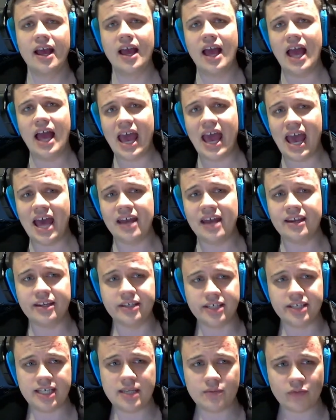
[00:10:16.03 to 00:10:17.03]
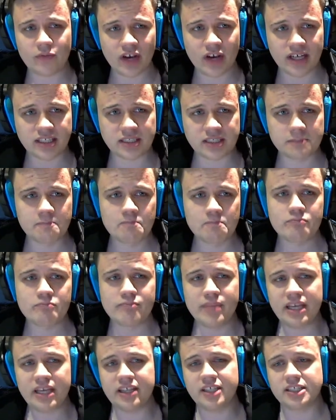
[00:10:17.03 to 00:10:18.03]
and in team fights
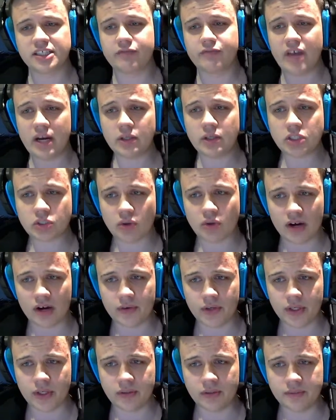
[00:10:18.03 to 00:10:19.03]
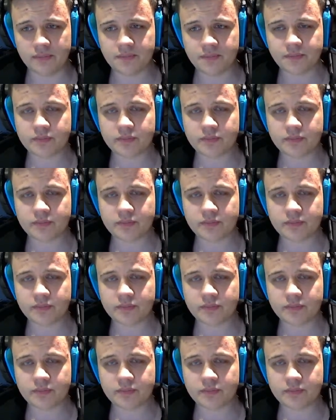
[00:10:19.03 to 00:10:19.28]
make this a very strong rune.